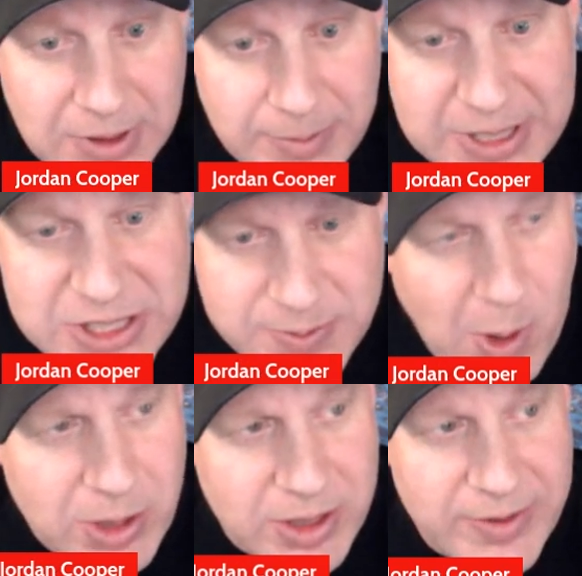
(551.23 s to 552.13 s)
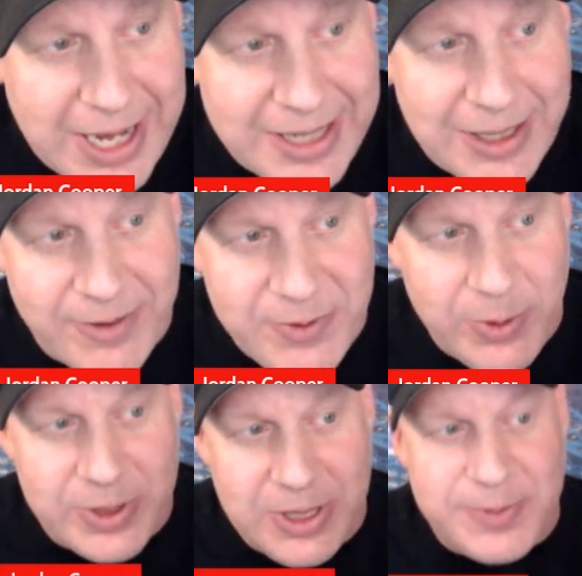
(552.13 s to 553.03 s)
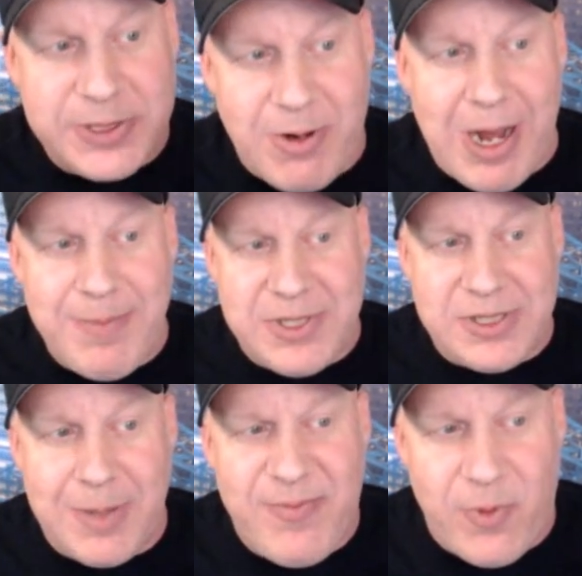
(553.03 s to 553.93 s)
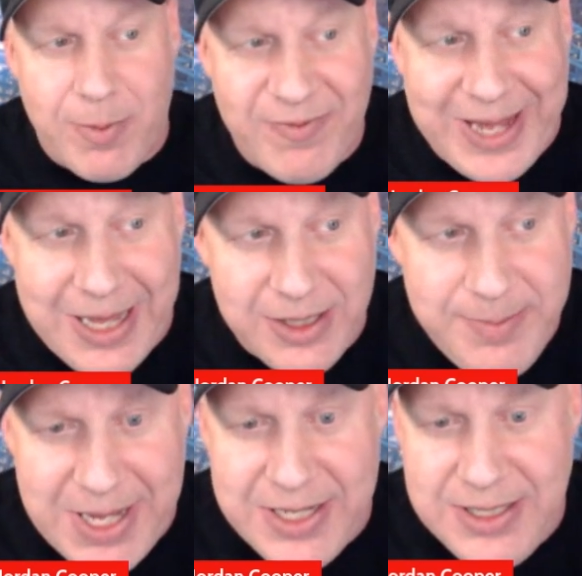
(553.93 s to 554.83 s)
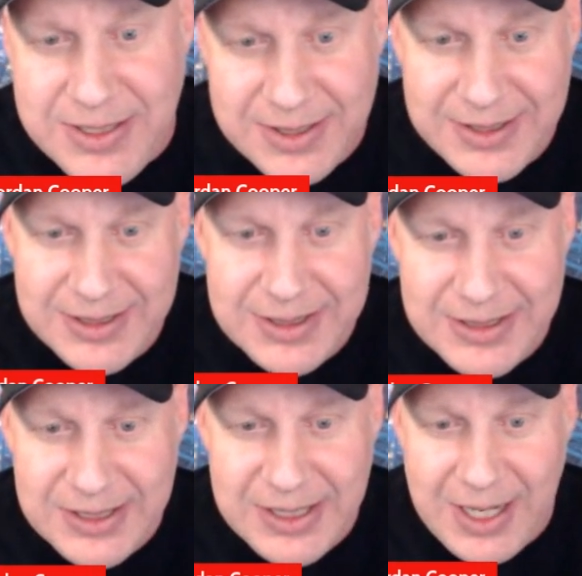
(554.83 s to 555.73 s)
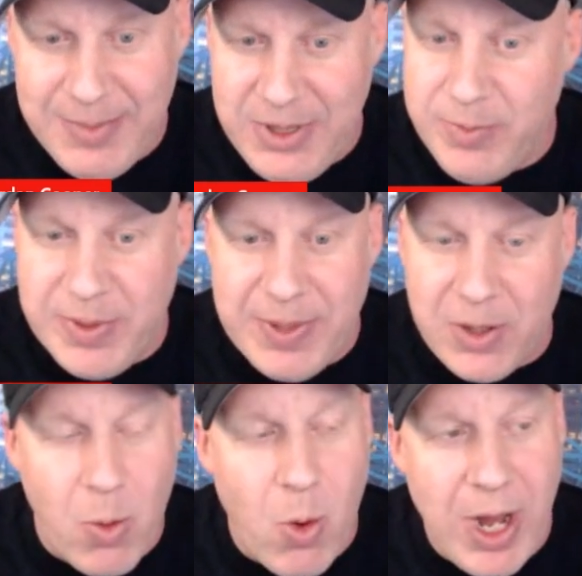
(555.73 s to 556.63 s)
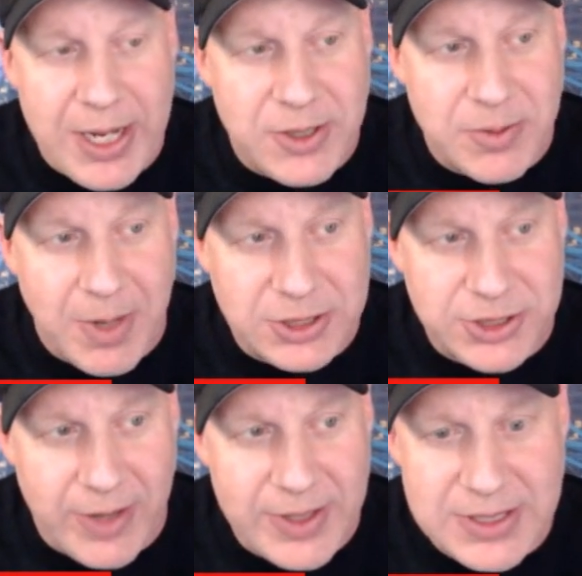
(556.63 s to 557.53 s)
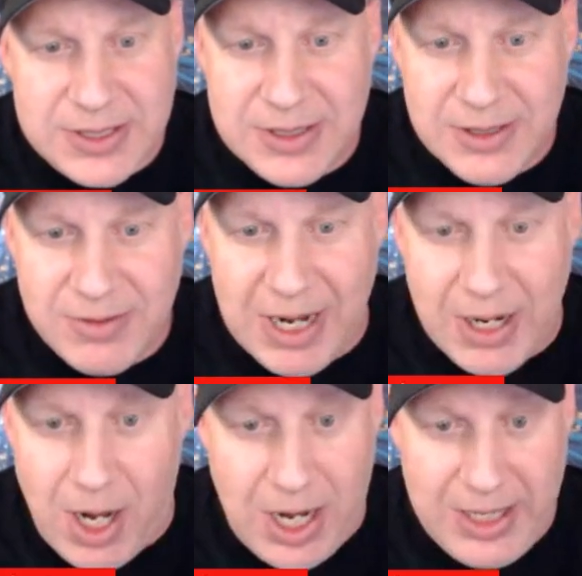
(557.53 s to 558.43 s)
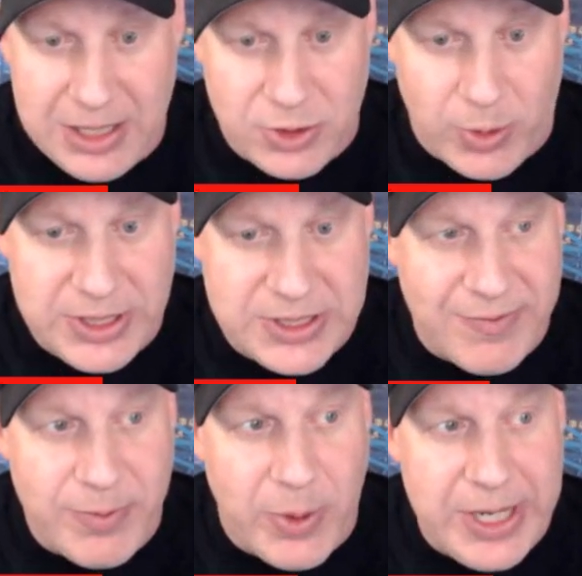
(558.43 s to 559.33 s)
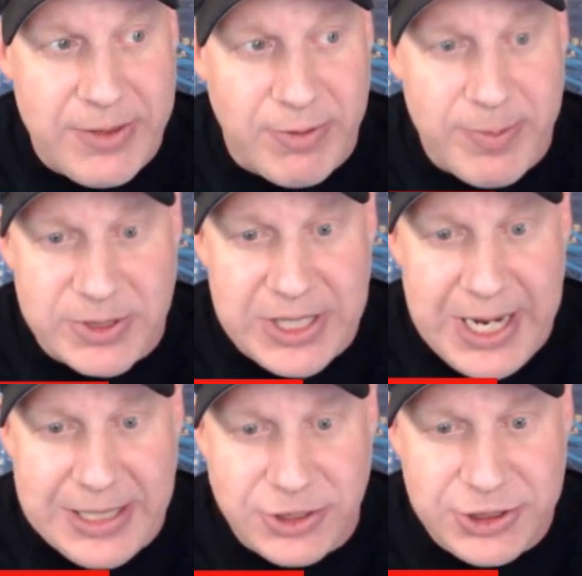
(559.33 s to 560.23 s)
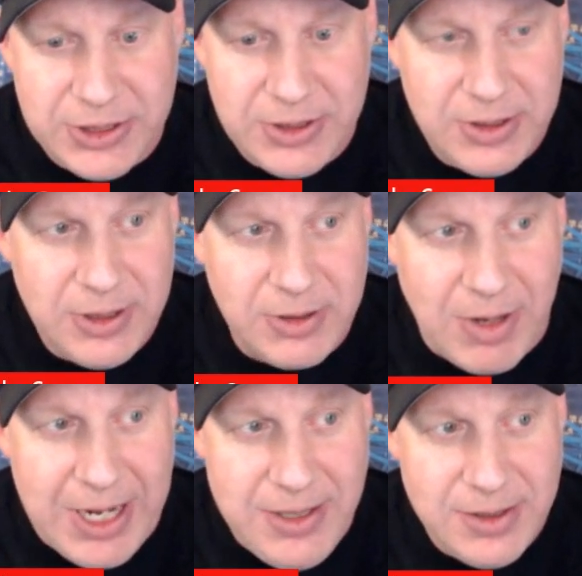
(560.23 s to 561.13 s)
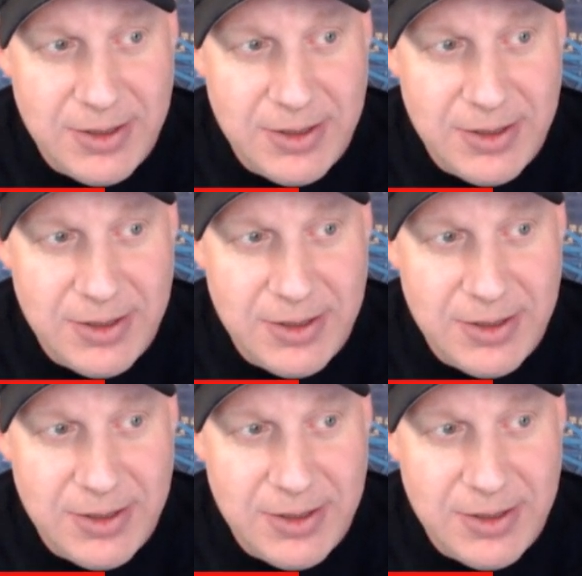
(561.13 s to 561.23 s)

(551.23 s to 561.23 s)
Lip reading: but it's smaller than that. Now, if you were ascribed to some form of Kelly betting, I mean, you'd be betting way too much on this, right? I got a 27.83% edge, right?